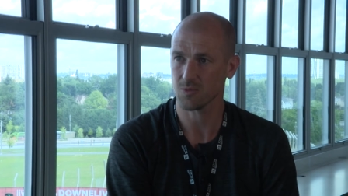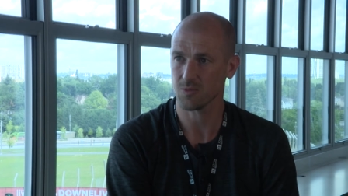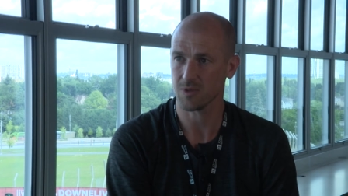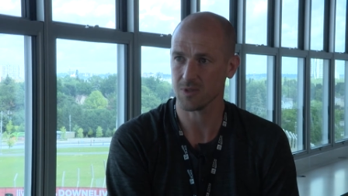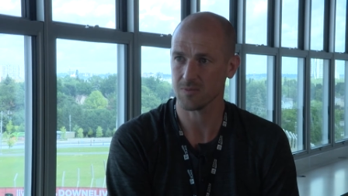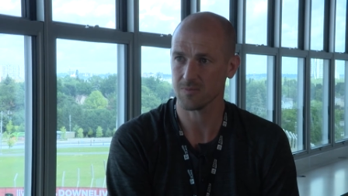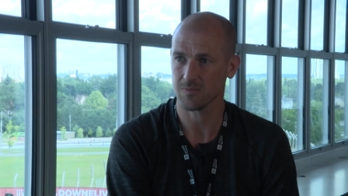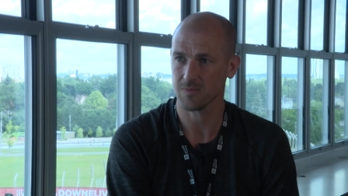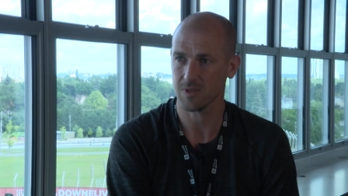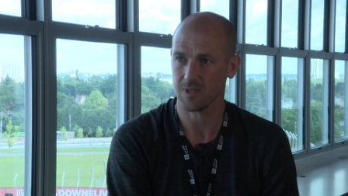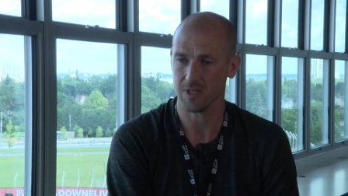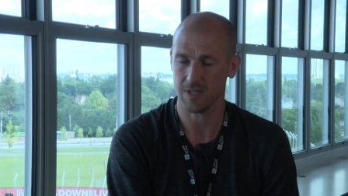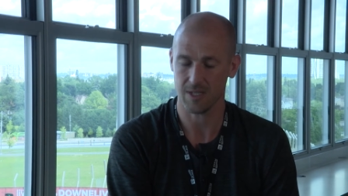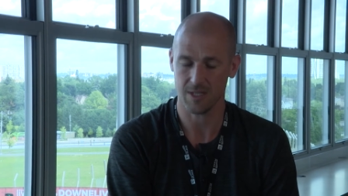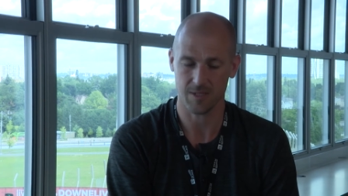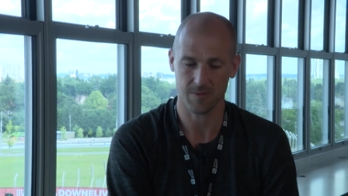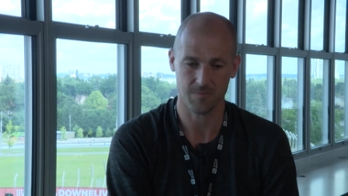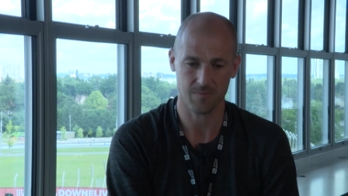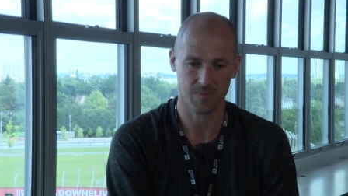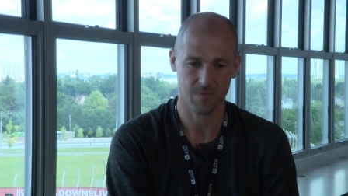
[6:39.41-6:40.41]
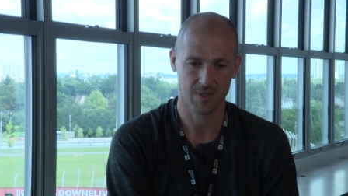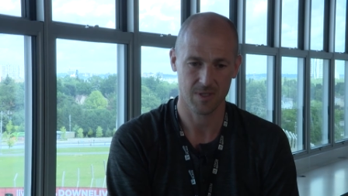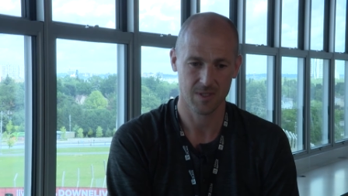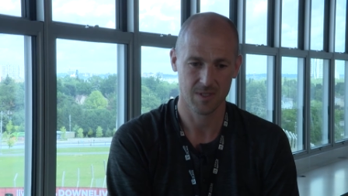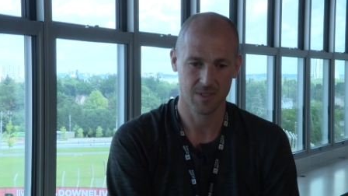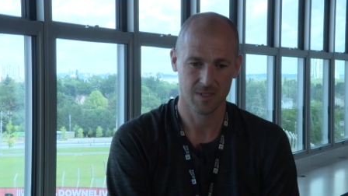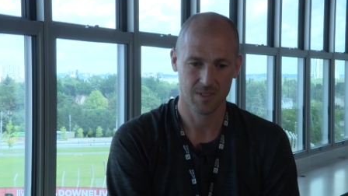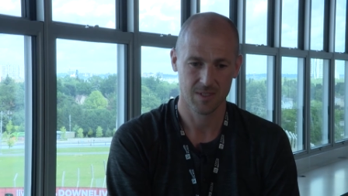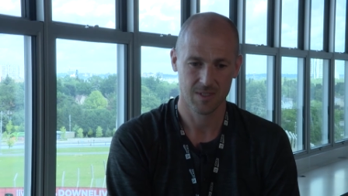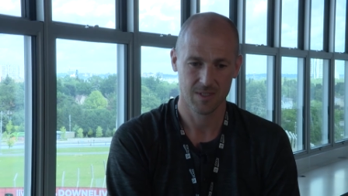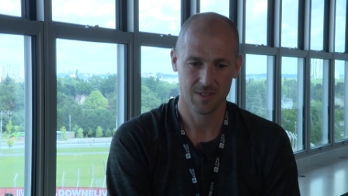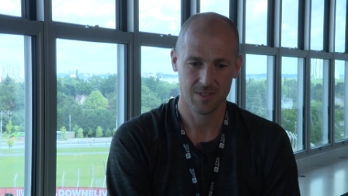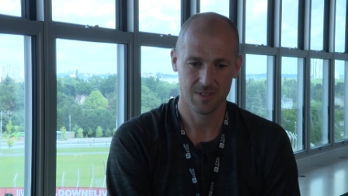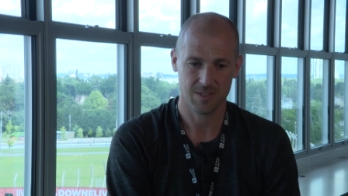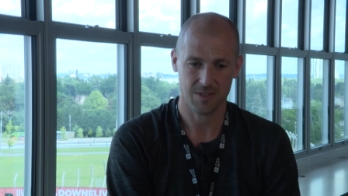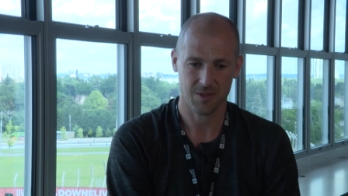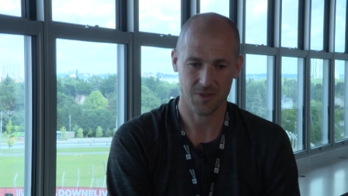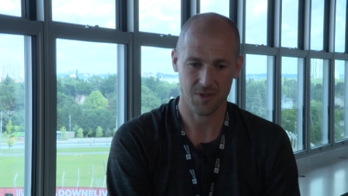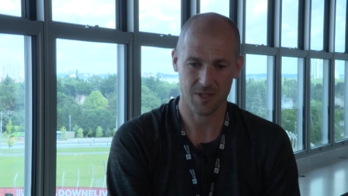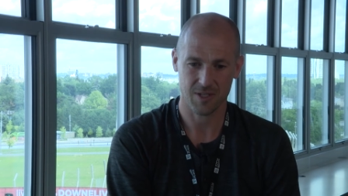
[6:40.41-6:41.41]
But
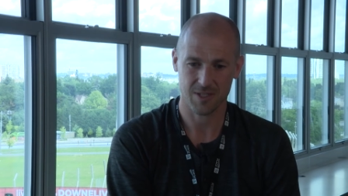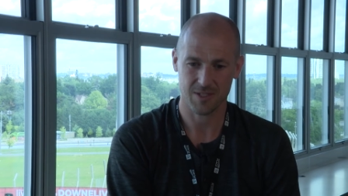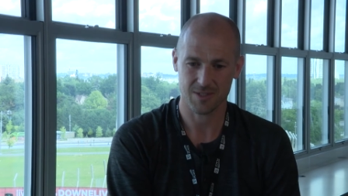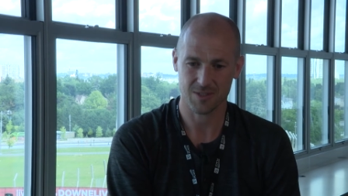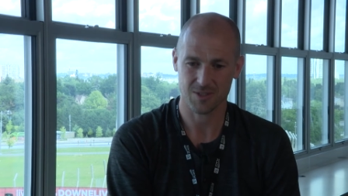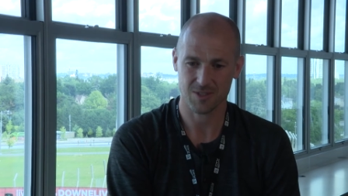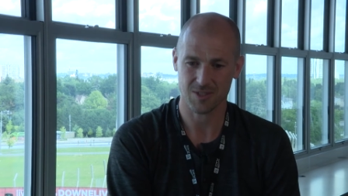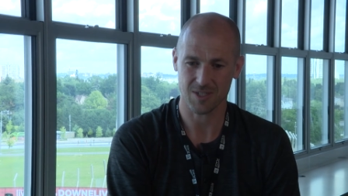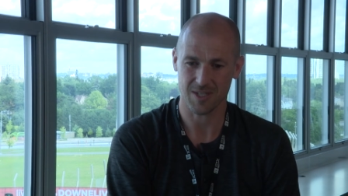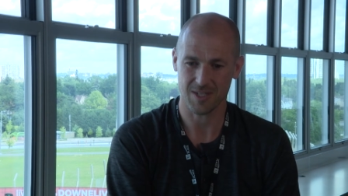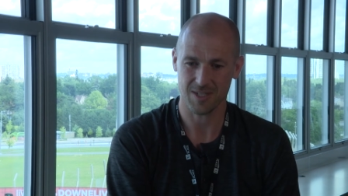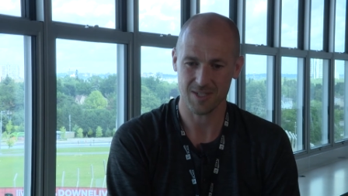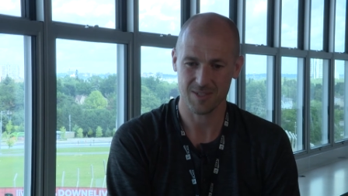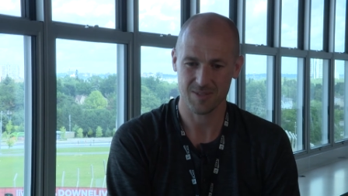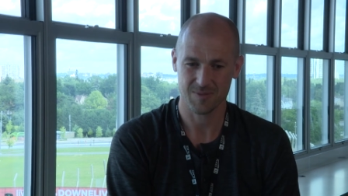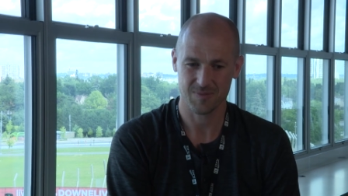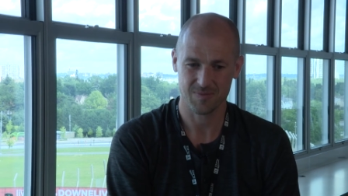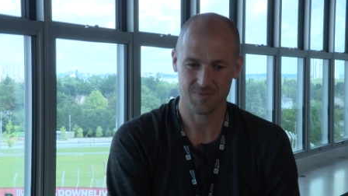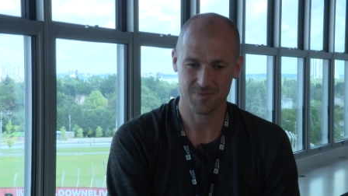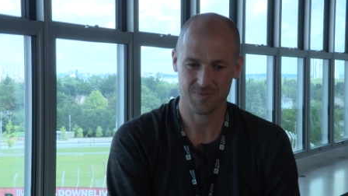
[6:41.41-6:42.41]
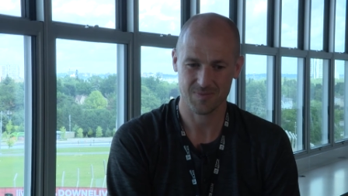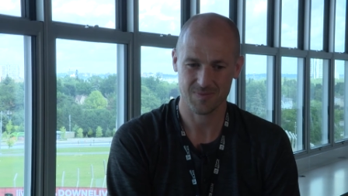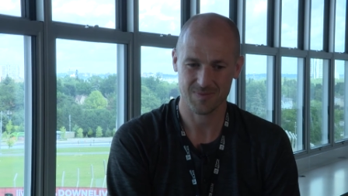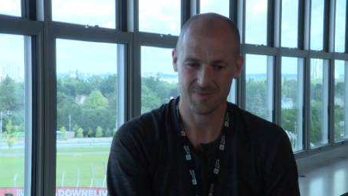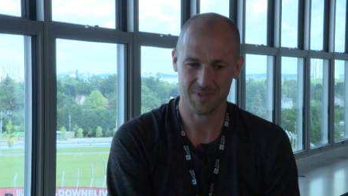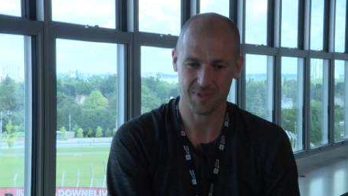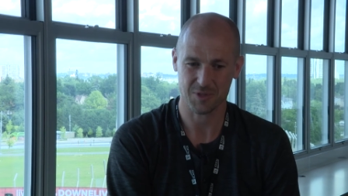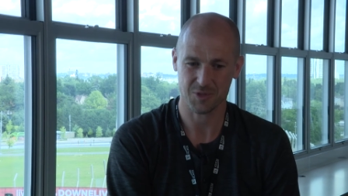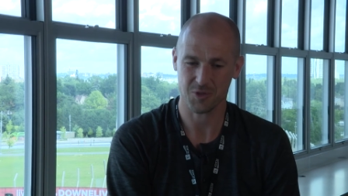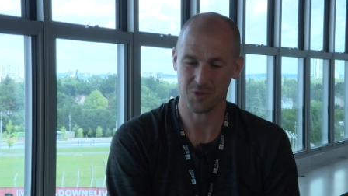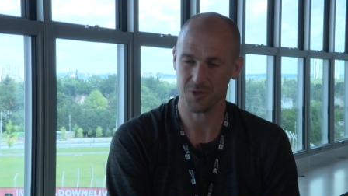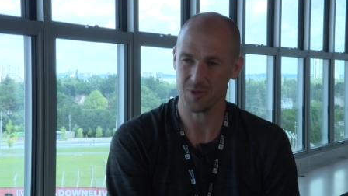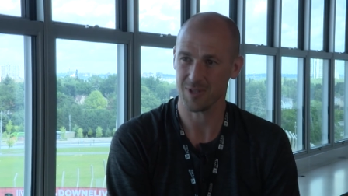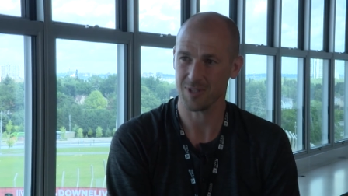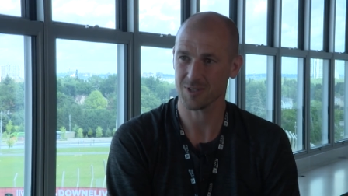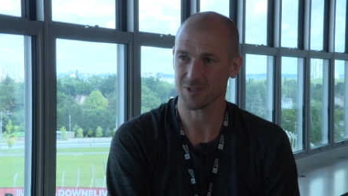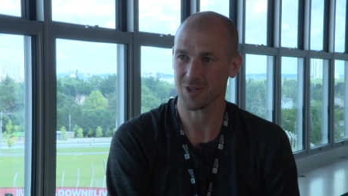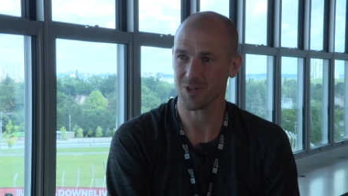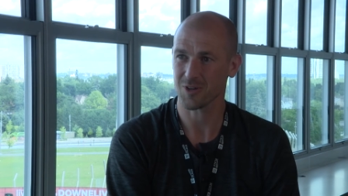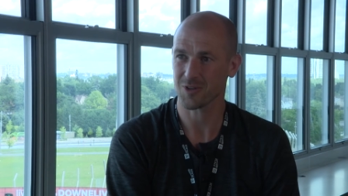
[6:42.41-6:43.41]
I think it's
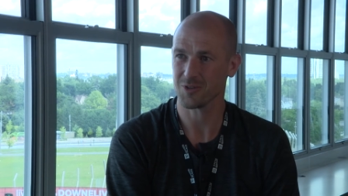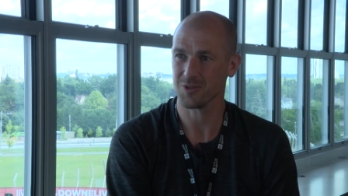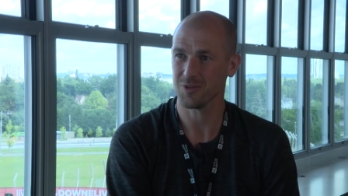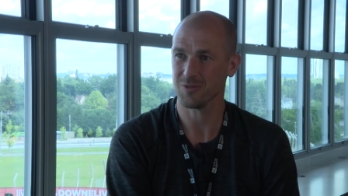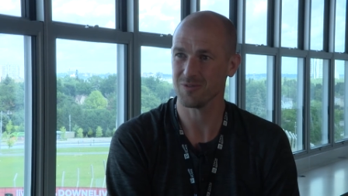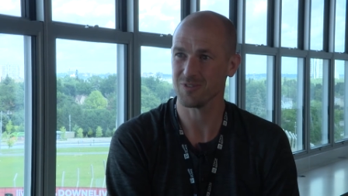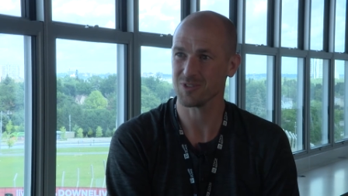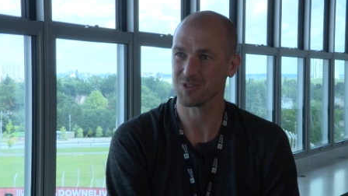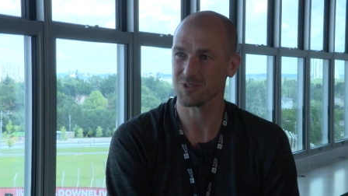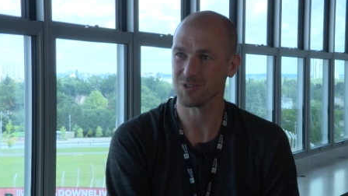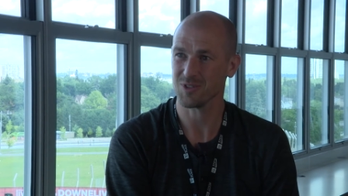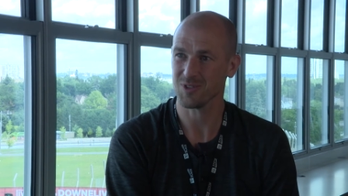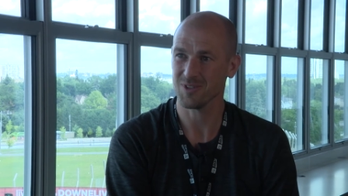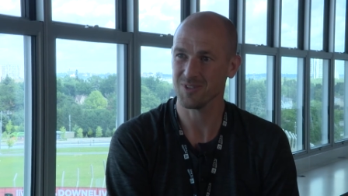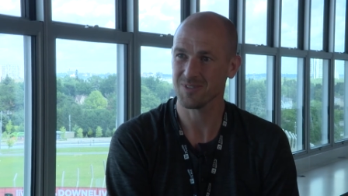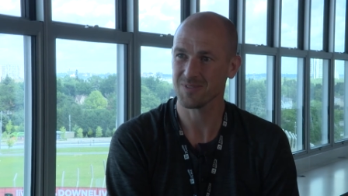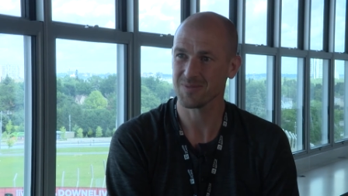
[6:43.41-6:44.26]
Julian's locker room for sure.